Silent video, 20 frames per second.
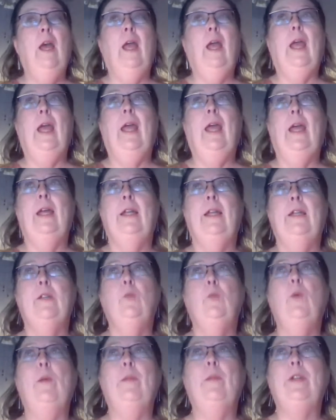And
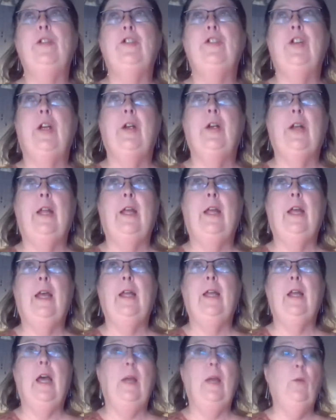it's a women's charity,
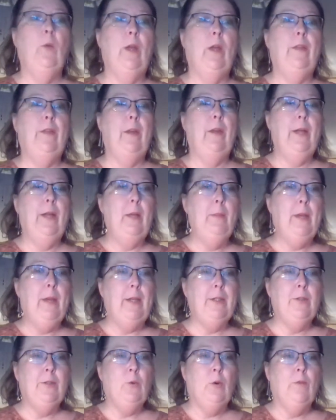and I run their
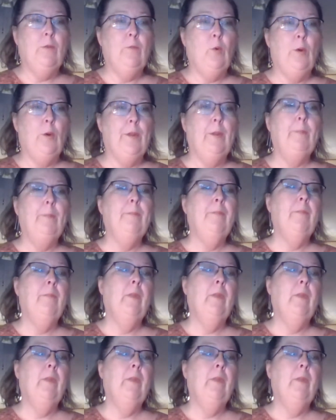eBay store for them.